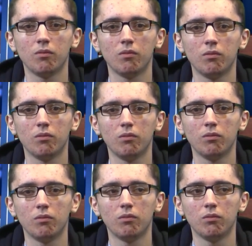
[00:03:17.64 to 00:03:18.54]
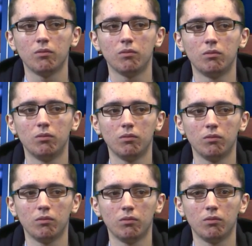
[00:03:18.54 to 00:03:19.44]

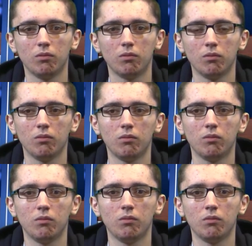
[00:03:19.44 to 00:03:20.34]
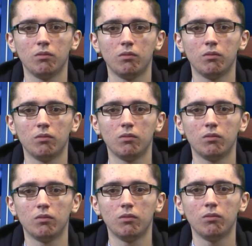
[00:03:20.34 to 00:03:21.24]

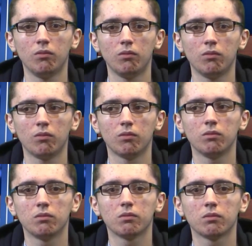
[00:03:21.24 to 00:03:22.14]
[no speech]